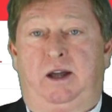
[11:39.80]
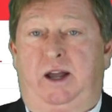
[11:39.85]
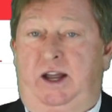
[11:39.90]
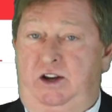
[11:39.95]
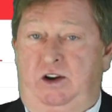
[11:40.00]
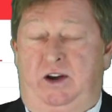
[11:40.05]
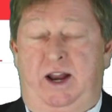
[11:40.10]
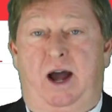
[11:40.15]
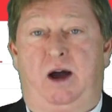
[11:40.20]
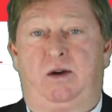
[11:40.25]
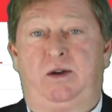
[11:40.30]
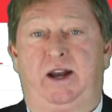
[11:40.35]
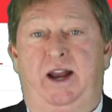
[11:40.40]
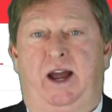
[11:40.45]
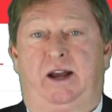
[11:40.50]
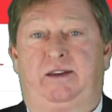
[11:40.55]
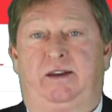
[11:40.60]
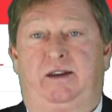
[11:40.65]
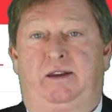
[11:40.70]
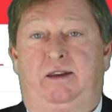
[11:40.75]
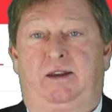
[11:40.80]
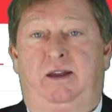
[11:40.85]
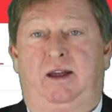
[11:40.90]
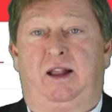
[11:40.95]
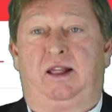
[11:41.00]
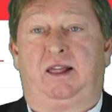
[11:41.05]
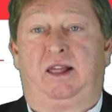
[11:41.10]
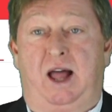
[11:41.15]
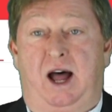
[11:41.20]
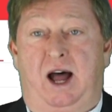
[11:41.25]
and you're now connected
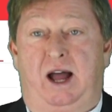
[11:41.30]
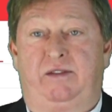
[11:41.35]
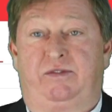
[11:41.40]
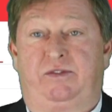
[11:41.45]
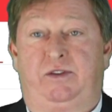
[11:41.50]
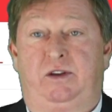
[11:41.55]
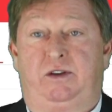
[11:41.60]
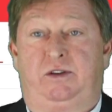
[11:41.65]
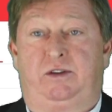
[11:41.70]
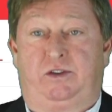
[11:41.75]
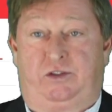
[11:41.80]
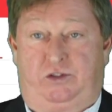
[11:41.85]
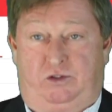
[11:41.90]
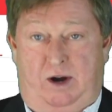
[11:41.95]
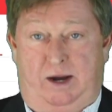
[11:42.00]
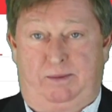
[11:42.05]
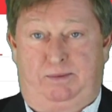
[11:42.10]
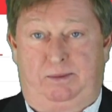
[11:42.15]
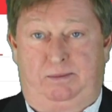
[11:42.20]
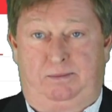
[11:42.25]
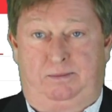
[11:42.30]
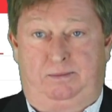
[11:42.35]
live to Stripe.